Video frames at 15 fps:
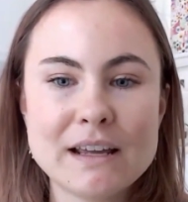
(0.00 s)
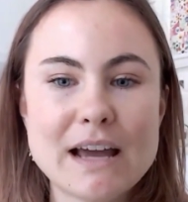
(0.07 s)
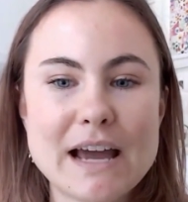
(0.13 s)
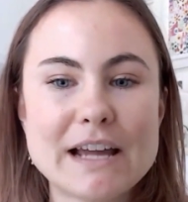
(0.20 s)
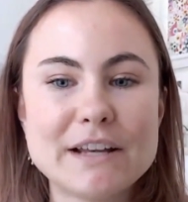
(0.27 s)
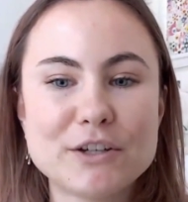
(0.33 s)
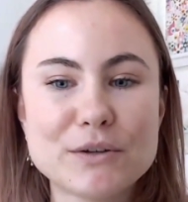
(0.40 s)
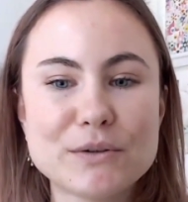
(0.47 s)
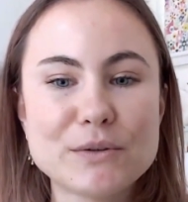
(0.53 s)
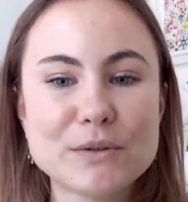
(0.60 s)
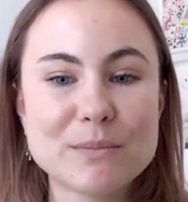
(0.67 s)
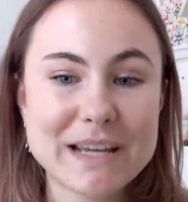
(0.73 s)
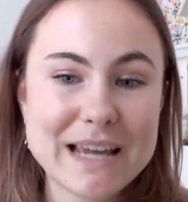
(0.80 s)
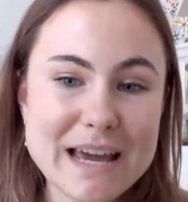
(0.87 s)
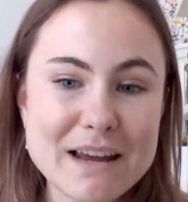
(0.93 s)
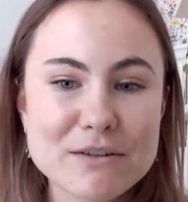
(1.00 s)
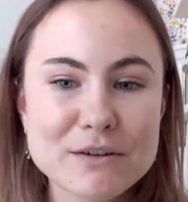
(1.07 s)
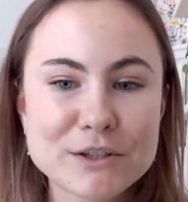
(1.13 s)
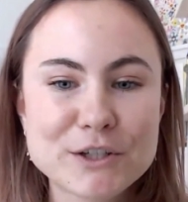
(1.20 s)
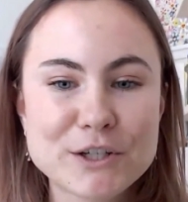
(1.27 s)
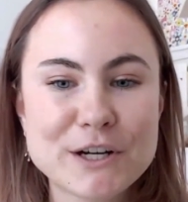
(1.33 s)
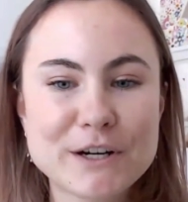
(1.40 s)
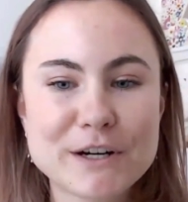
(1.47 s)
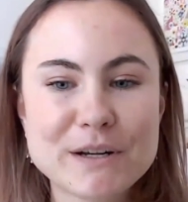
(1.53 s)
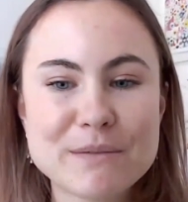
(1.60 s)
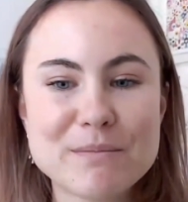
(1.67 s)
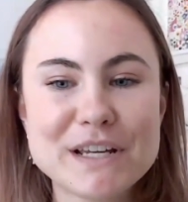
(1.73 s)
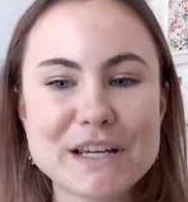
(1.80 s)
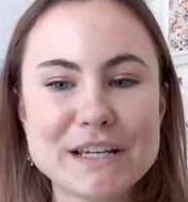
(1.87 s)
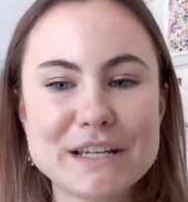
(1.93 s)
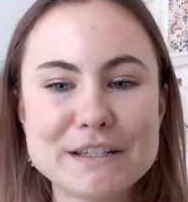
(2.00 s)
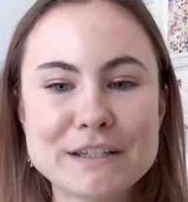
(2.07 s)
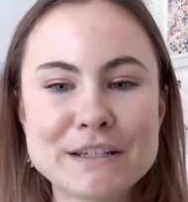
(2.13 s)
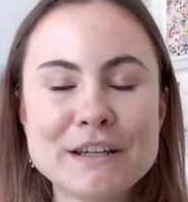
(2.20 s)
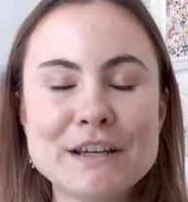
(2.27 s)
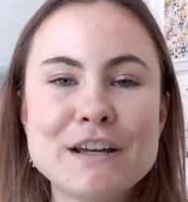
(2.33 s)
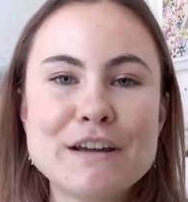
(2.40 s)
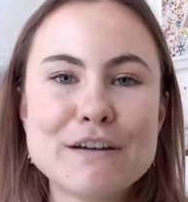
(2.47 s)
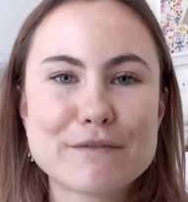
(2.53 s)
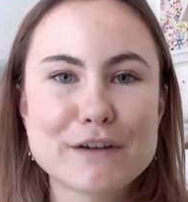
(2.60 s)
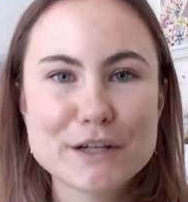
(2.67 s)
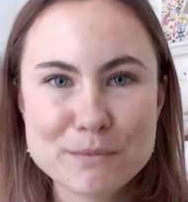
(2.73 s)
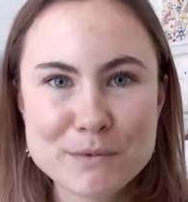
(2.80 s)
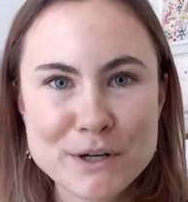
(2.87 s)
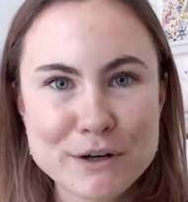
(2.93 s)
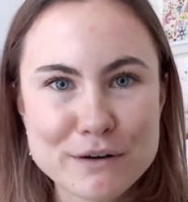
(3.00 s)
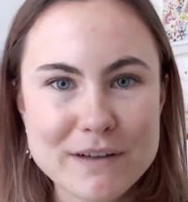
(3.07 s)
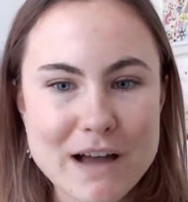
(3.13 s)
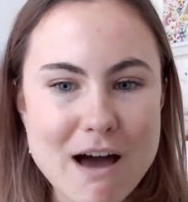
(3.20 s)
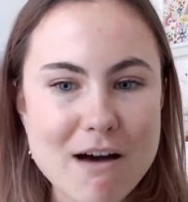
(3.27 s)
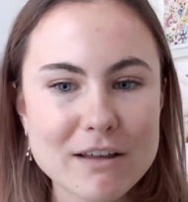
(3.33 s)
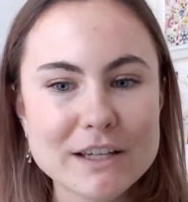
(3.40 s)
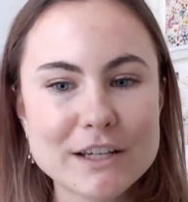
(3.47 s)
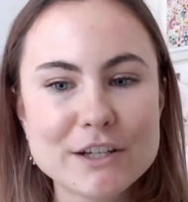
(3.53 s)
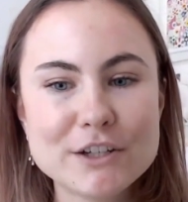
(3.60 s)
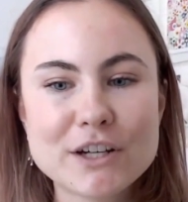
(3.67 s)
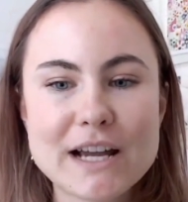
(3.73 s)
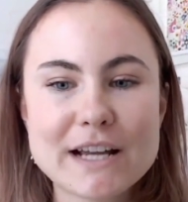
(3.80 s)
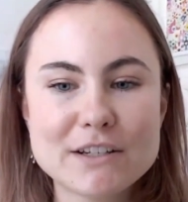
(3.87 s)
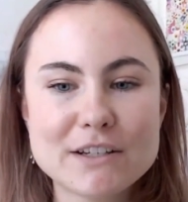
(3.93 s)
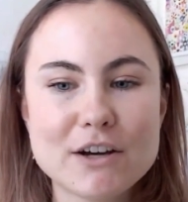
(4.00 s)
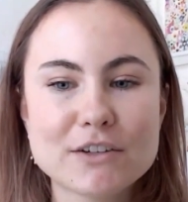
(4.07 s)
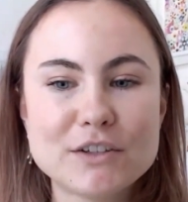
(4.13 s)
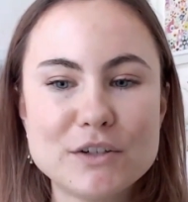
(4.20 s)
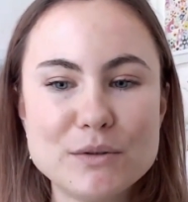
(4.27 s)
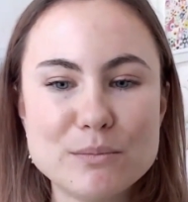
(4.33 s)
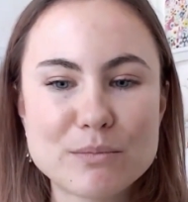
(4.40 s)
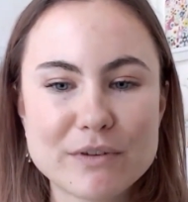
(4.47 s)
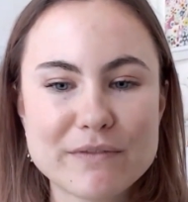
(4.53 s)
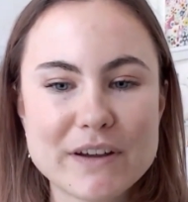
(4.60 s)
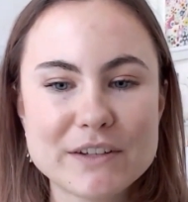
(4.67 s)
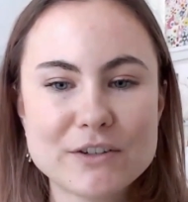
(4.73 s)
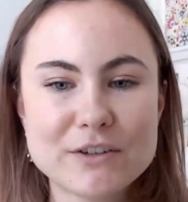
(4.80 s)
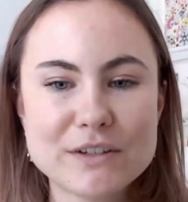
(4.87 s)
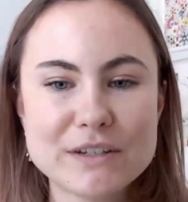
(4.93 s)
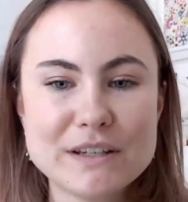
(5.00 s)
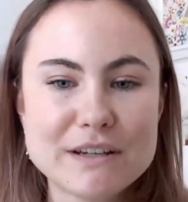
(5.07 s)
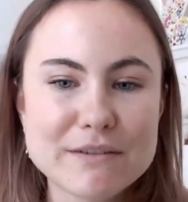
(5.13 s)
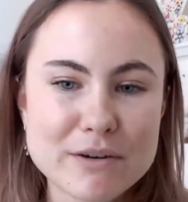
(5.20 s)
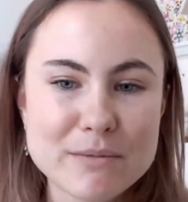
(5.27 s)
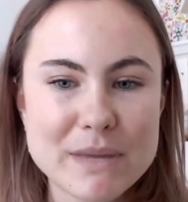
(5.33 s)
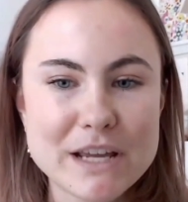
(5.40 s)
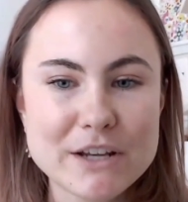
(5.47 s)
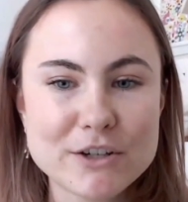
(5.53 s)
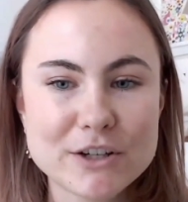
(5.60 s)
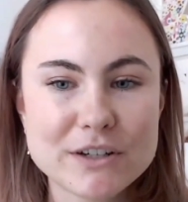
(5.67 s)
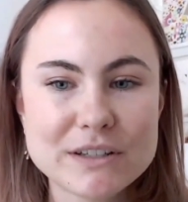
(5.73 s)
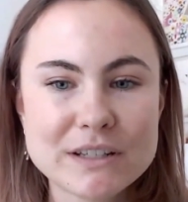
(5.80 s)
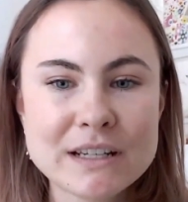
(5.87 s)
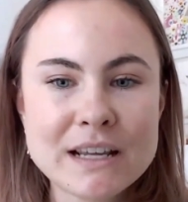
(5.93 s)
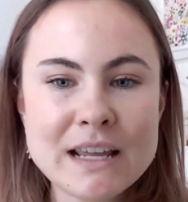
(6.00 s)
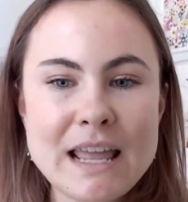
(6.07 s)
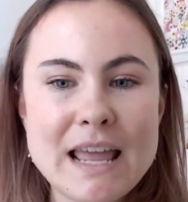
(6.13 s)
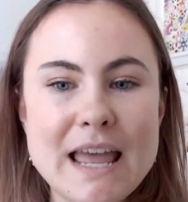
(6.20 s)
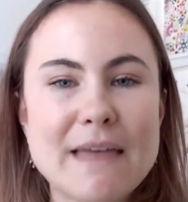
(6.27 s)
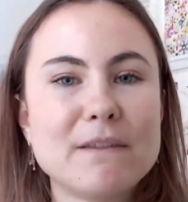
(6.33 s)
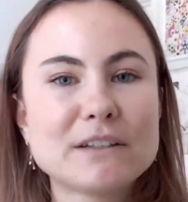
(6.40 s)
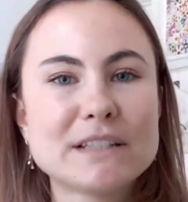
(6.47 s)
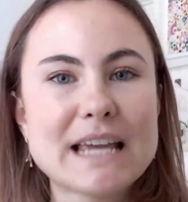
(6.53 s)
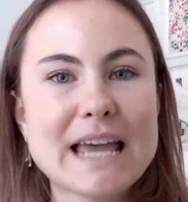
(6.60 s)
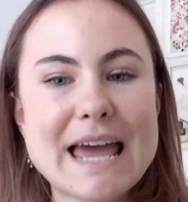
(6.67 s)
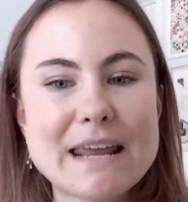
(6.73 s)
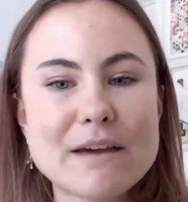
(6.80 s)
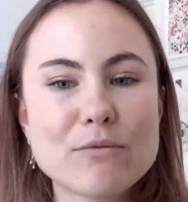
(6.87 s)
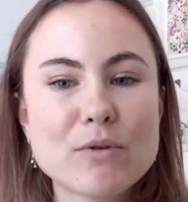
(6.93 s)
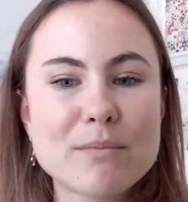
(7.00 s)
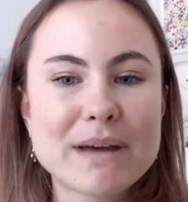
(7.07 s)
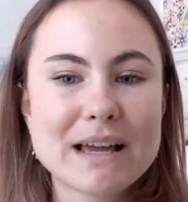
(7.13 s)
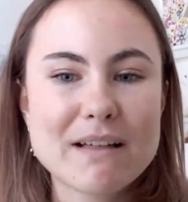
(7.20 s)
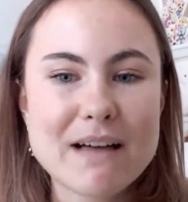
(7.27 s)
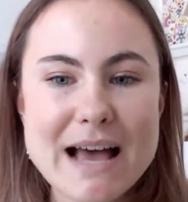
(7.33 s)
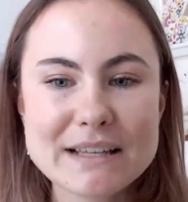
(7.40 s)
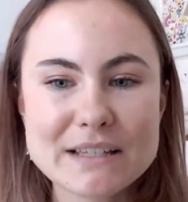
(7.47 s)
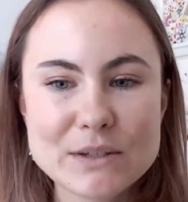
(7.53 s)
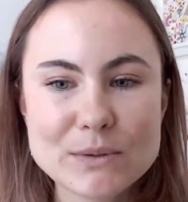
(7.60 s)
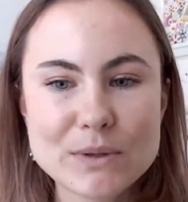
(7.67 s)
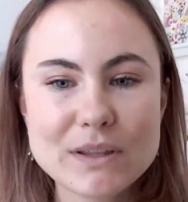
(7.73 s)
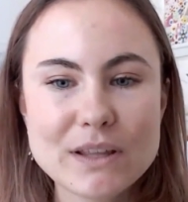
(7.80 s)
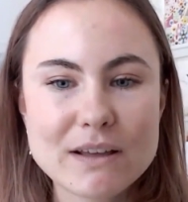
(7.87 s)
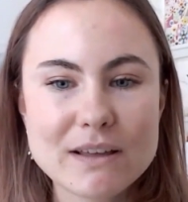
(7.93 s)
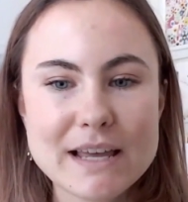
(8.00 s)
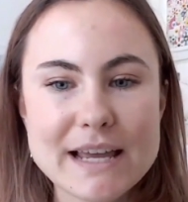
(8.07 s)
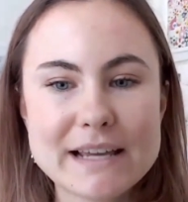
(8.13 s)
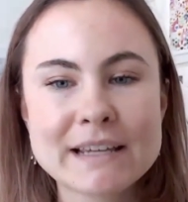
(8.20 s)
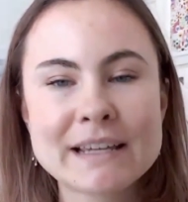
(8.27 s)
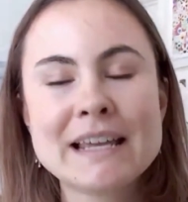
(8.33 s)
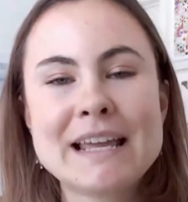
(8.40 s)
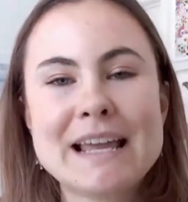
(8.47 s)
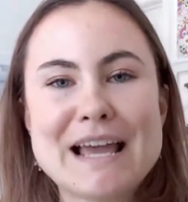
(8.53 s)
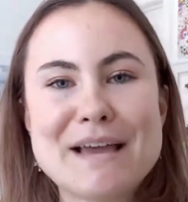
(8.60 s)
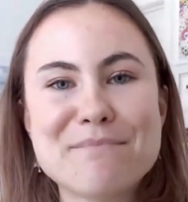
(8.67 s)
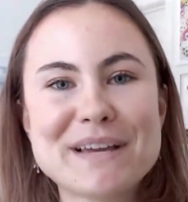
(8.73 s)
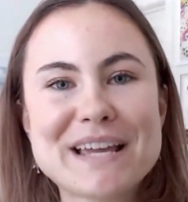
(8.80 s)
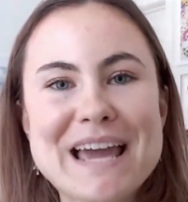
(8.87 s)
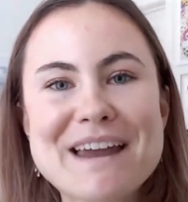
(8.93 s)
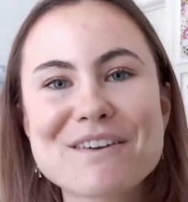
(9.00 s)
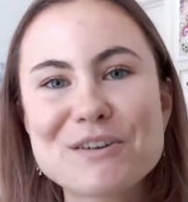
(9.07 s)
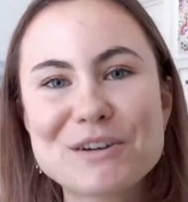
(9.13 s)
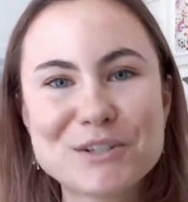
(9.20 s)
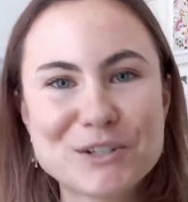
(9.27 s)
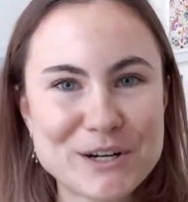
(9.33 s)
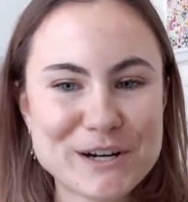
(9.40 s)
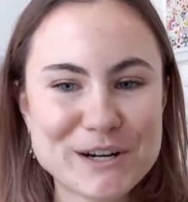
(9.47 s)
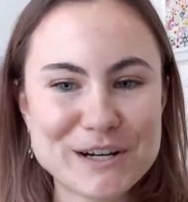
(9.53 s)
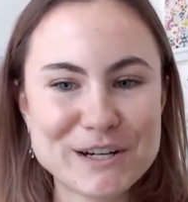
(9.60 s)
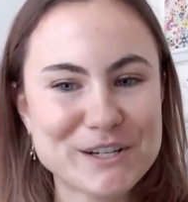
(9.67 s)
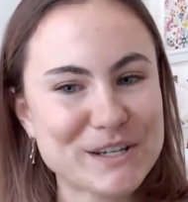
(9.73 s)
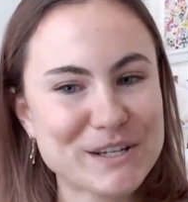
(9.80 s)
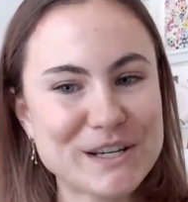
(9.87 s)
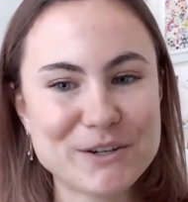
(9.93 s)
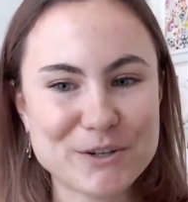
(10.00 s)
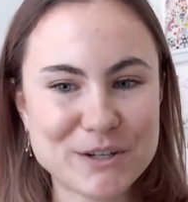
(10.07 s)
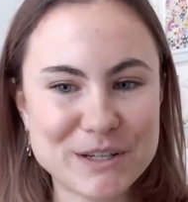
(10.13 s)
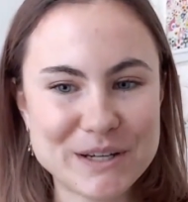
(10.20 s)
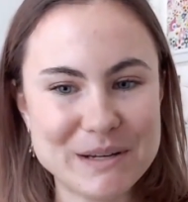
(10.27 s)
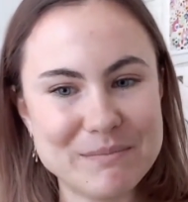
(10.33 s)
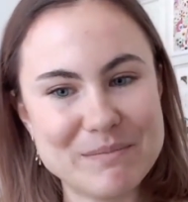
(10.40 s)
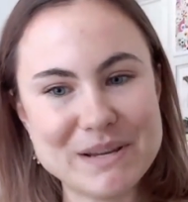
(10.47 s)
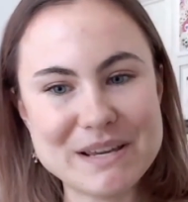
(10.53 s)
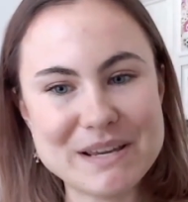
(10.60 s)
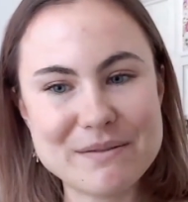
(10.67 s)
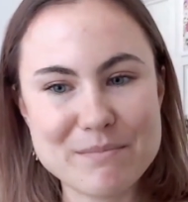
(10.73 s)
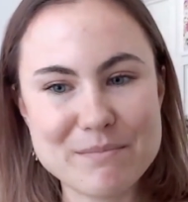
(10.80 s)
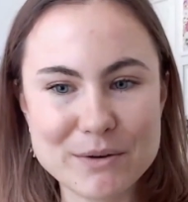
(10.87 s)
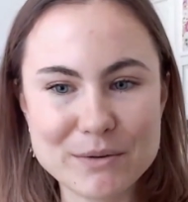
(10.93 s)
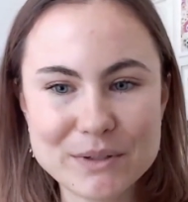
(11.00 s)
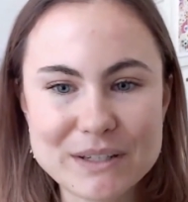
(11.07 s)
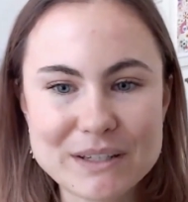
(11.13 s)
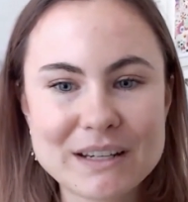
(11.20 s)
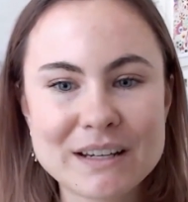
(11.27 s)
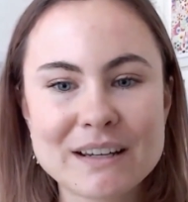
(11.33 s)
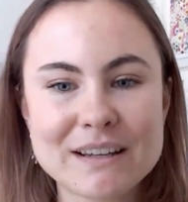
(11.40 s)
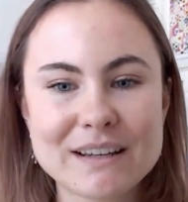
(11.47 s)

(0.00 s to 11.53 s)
I chose mechanical engineering because freshman year of college, I talked to professors in different majors and looked ahead at what my classes would look like, and mechanical engineering just interested me the most.